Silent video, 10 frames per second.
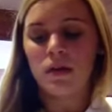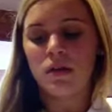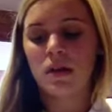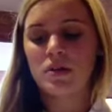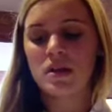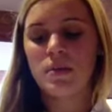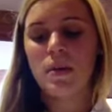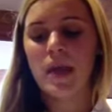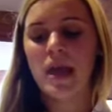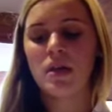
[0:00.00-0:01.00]
There was a
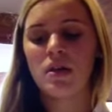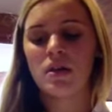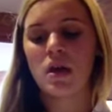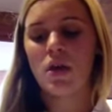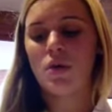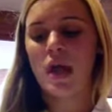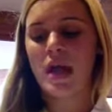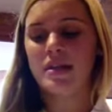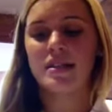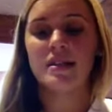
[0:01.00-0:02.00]
man known
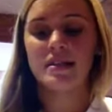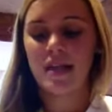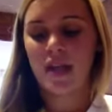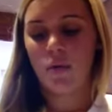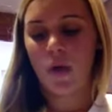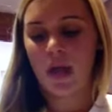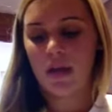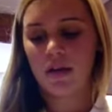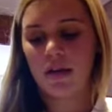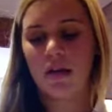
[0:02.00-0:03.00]
as Insane
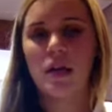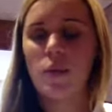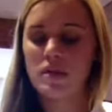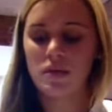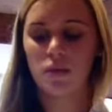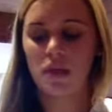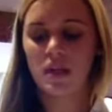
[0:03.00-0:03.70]
Wayne. He wasn't really